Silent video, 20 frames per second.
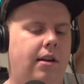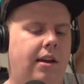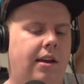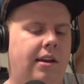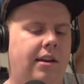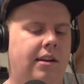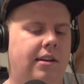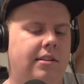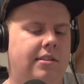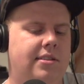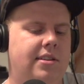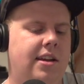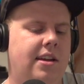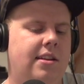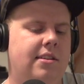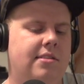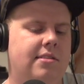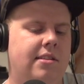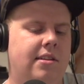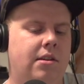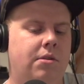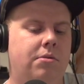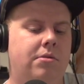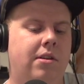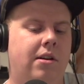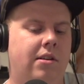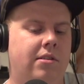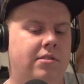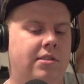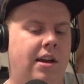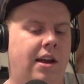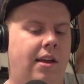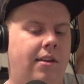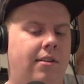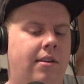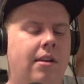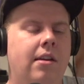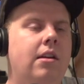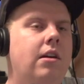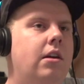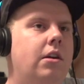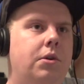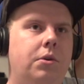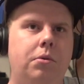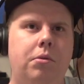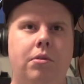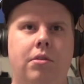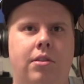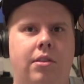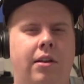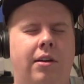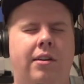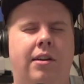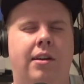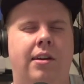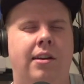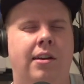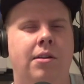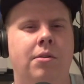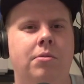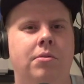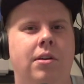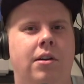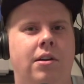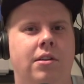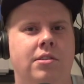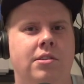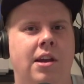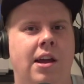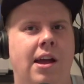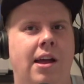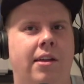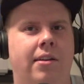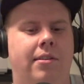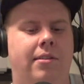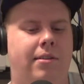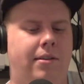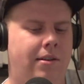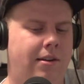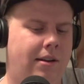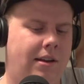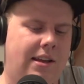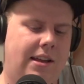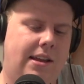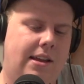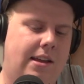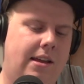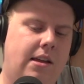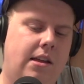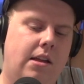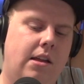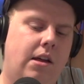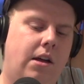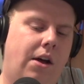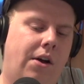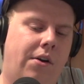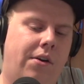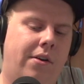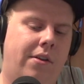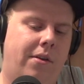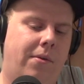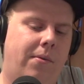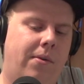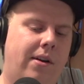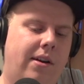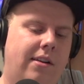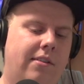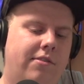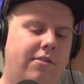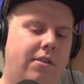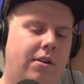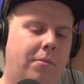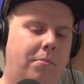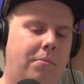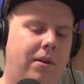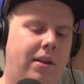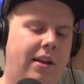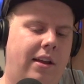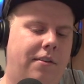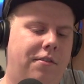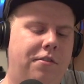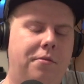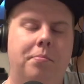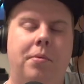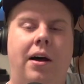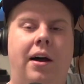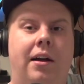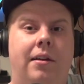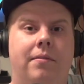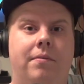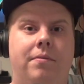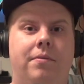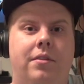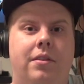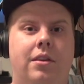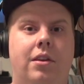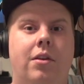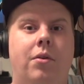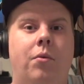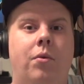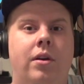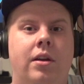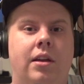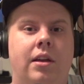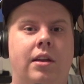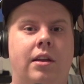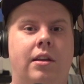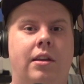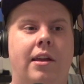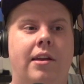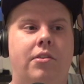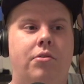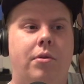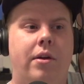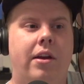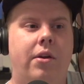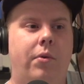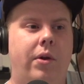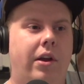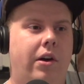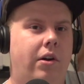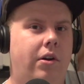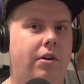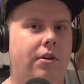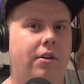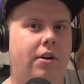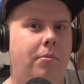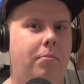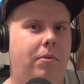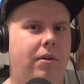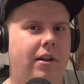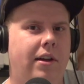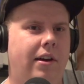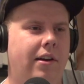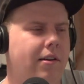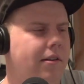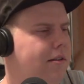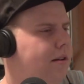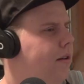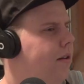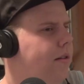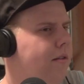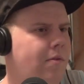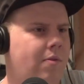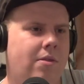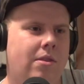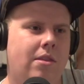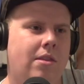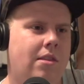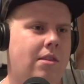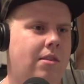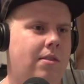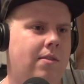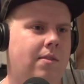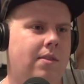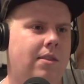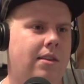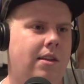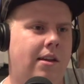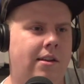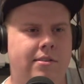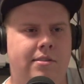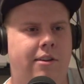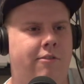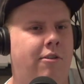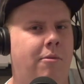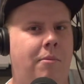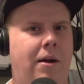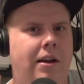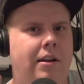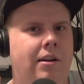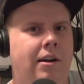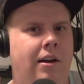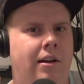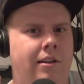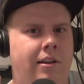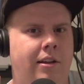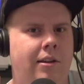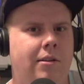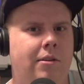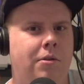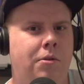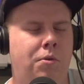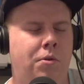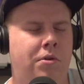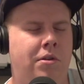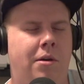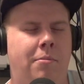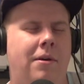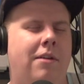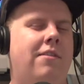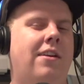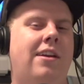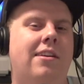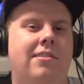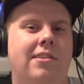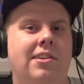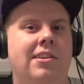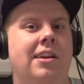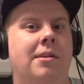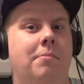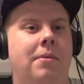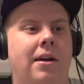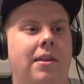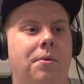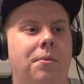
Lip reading: and 10 is the Utah Jazz. Who would thunk the Utah Jazz are in the running for a playoff spot when they trade away all their players, except for Mike Conley, who was on my fantasy team, by